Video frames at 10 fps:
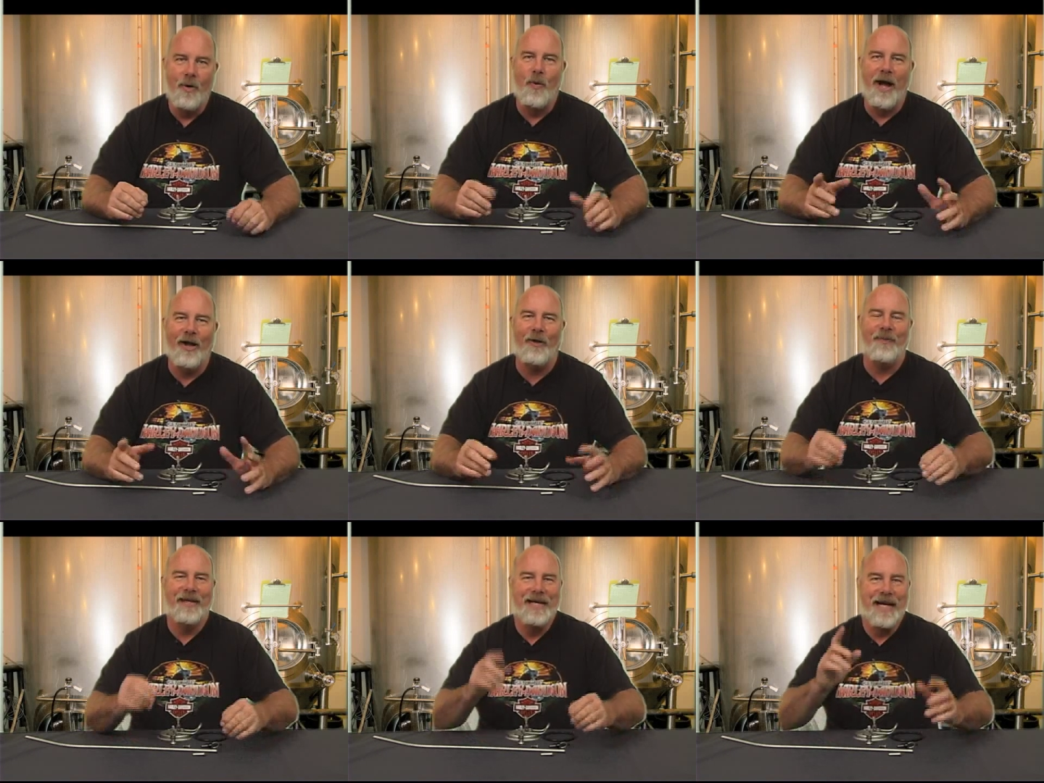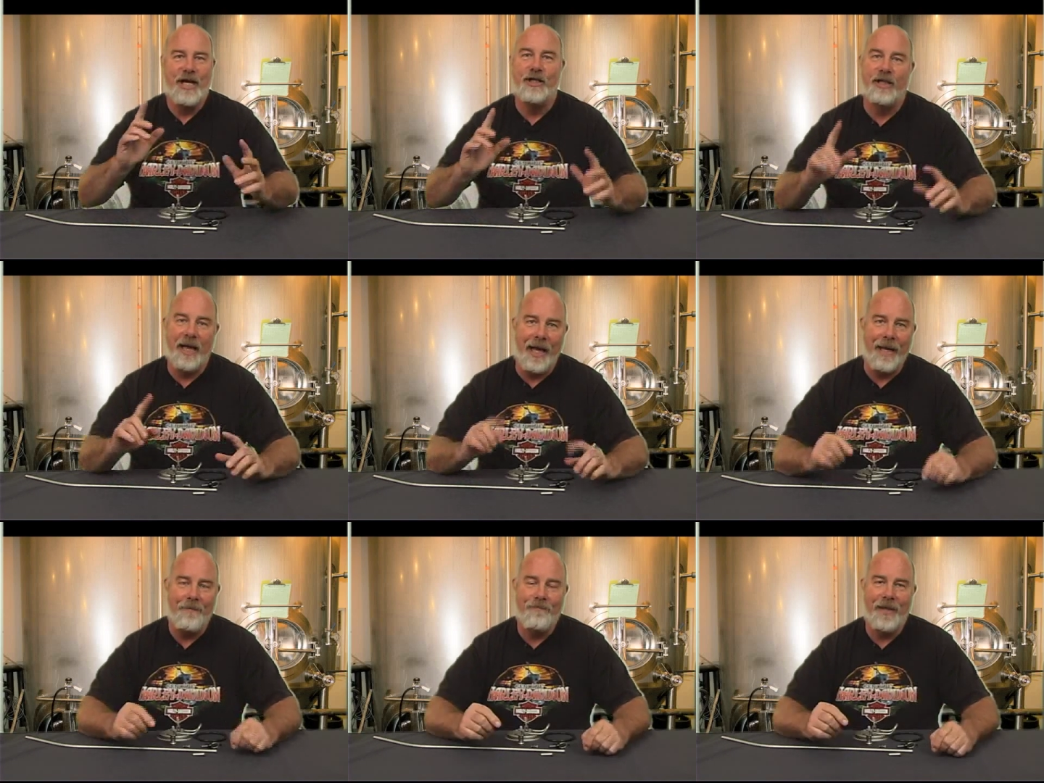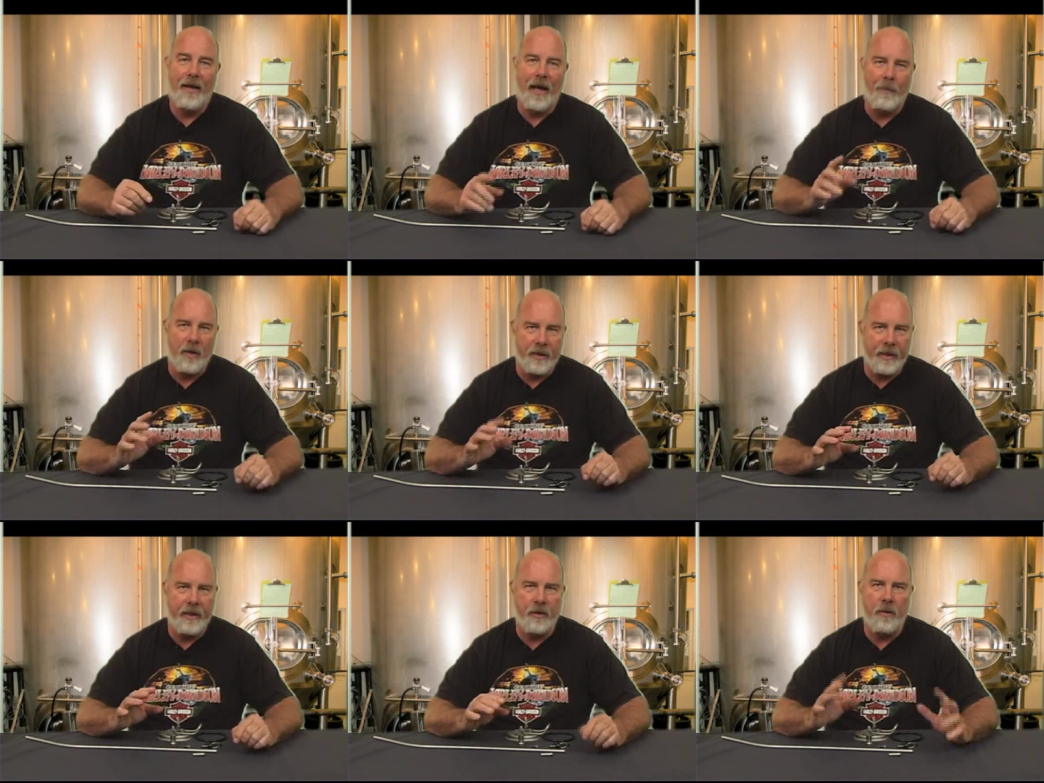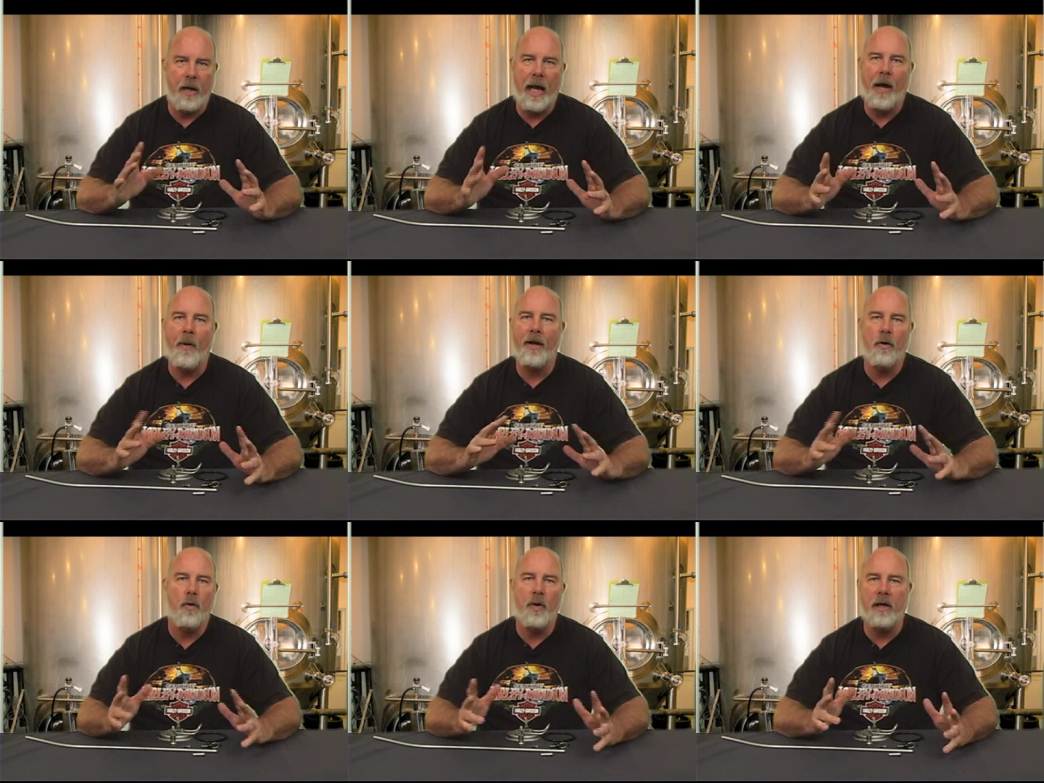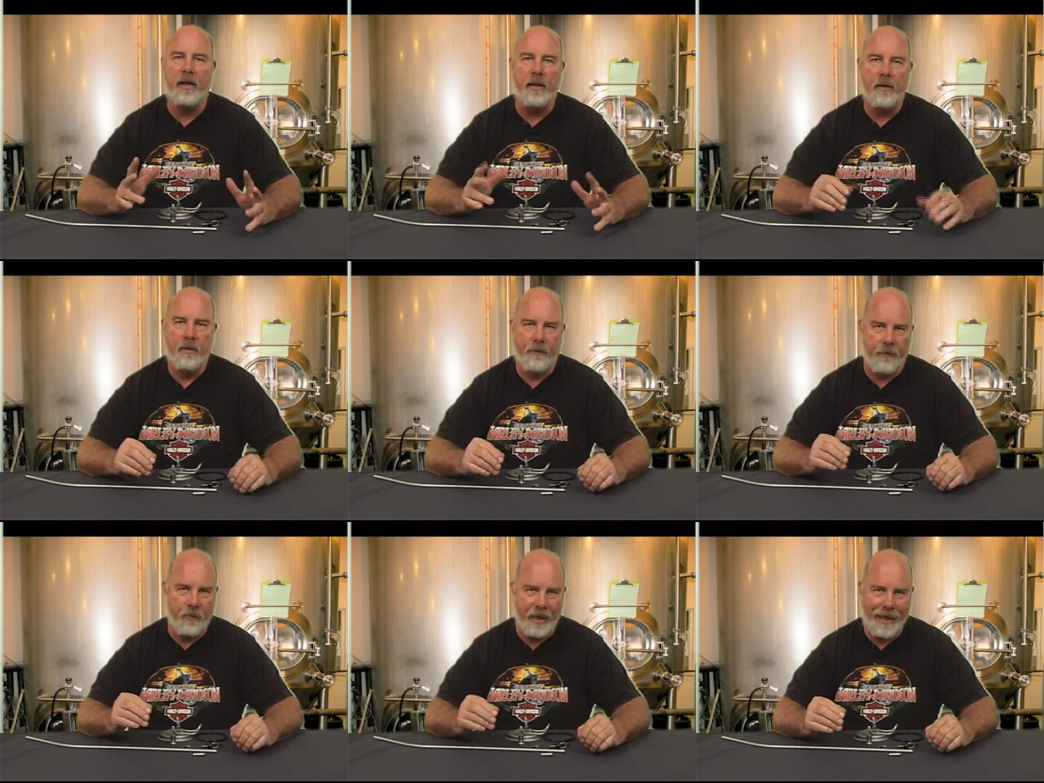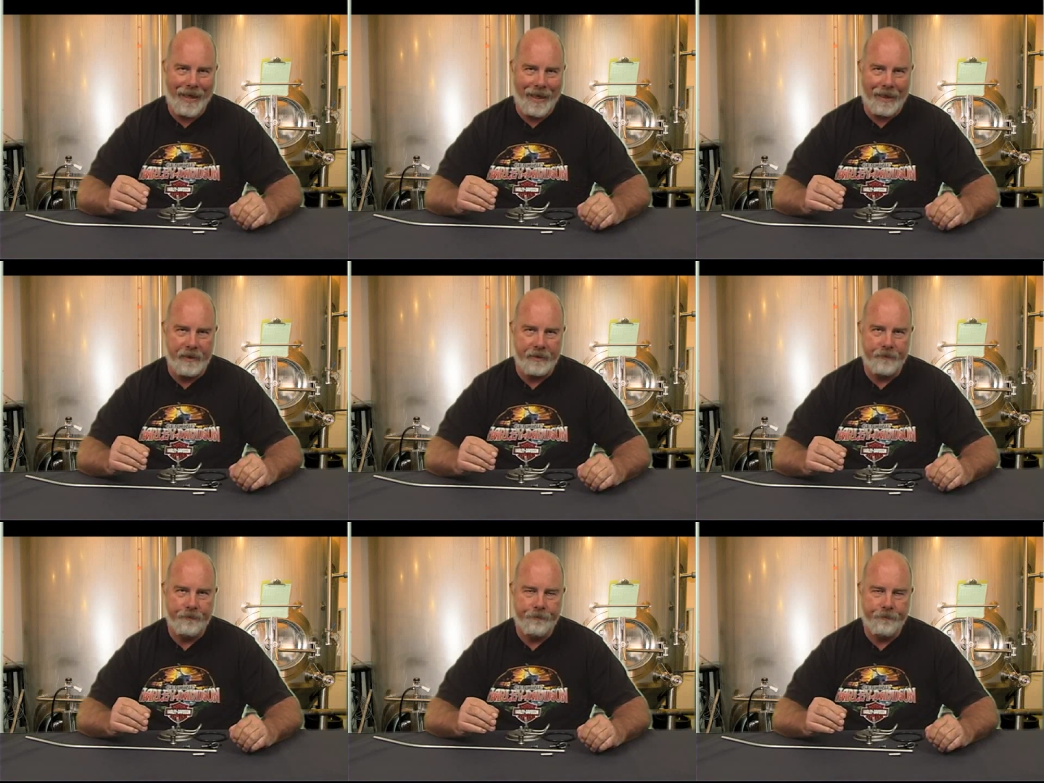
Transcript: Well, today I'm going to tell you how I go quickly through my kegs,